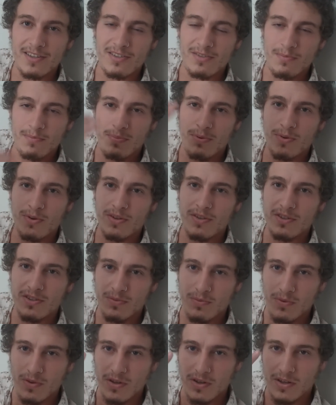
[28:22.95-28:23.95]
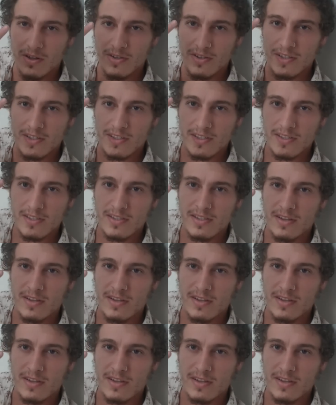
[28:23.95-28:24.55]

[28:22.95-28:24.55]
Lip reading: important to work on this,